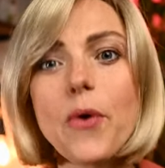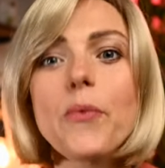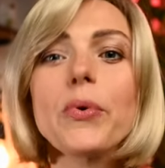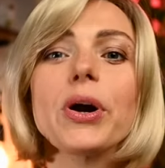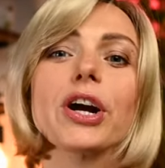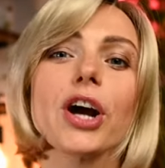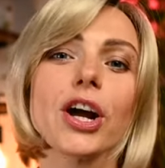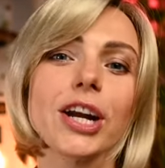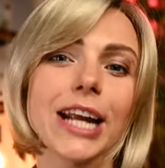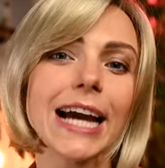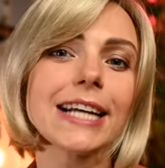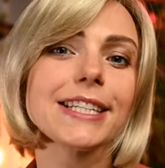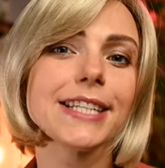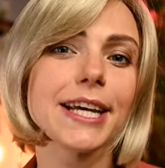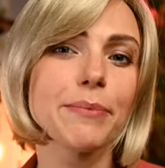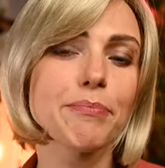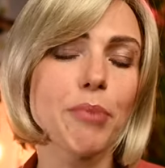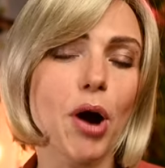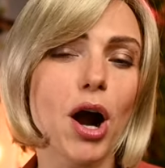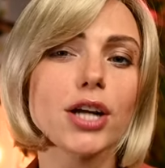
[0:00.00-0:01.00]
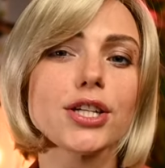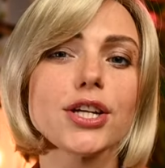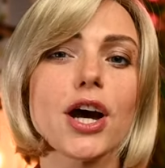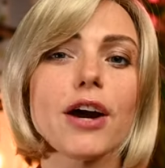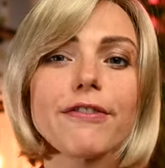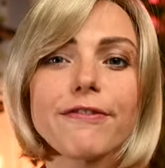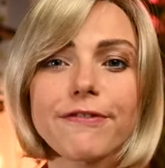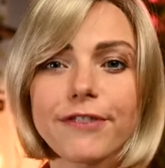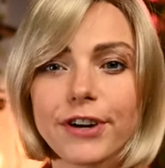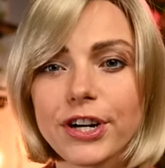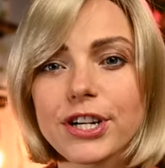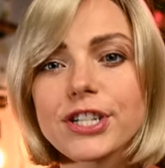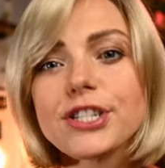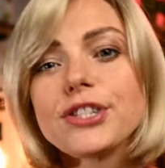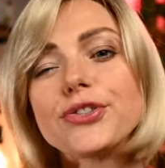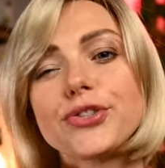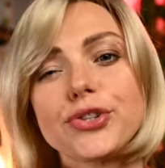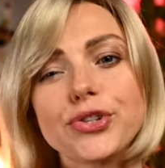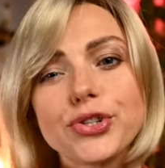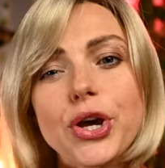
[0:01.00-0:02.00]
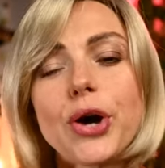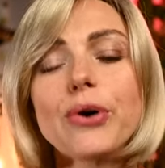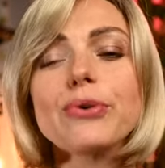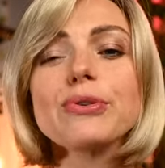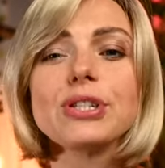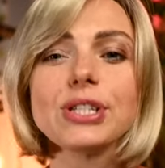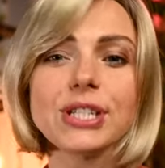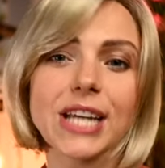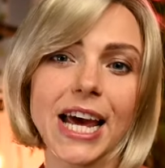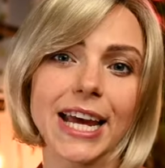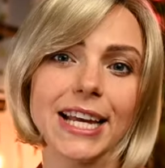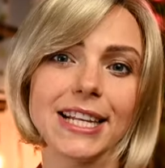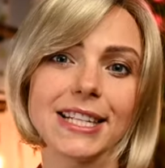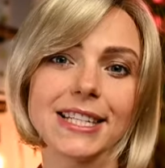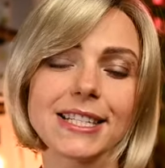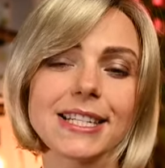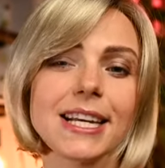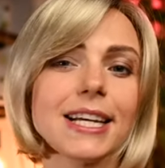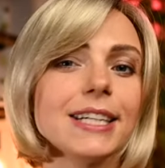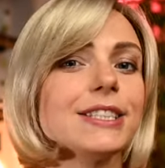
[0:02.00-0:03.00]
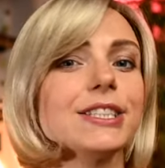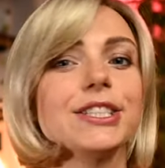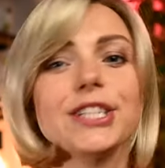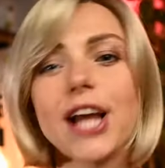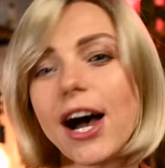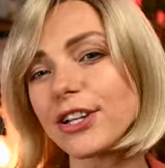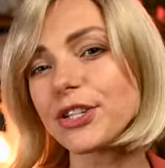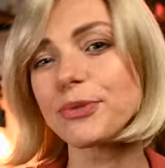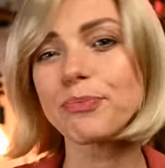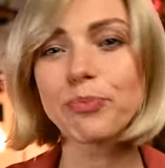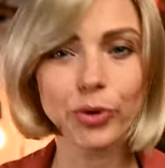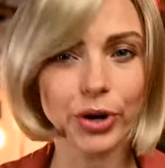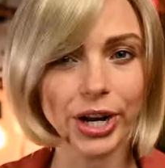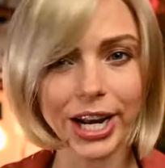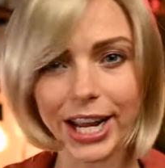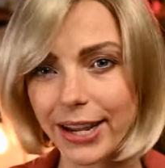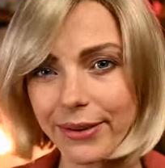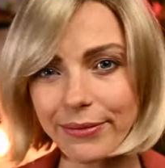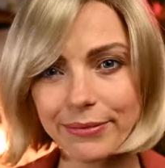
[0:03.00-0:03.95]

where connecting parts are first to show stains not pretty.